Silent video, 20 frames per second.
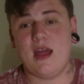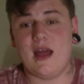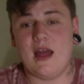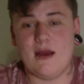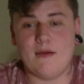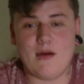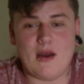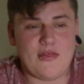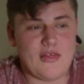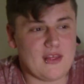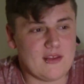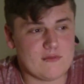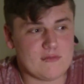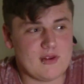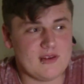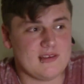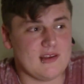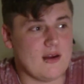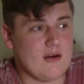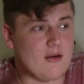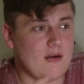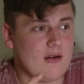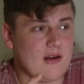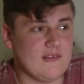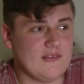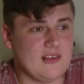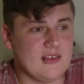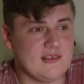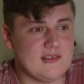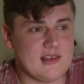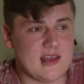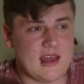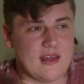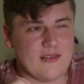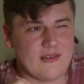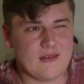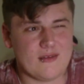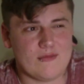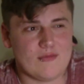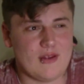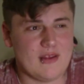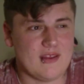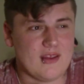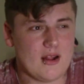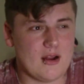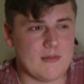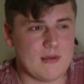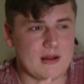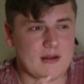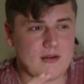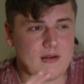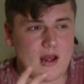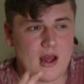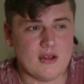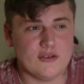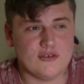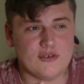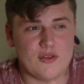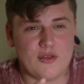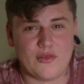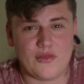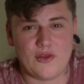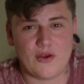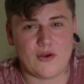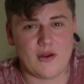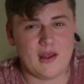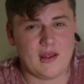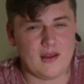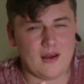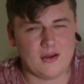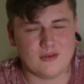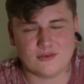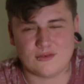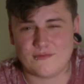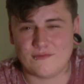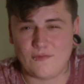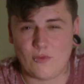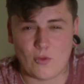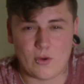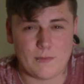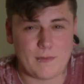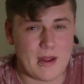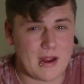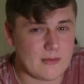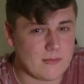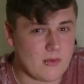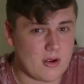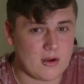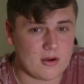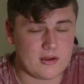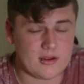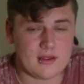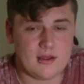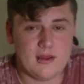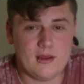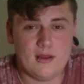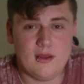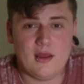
I think it retail, I did say, I think it retail around 130, 140 pound mark.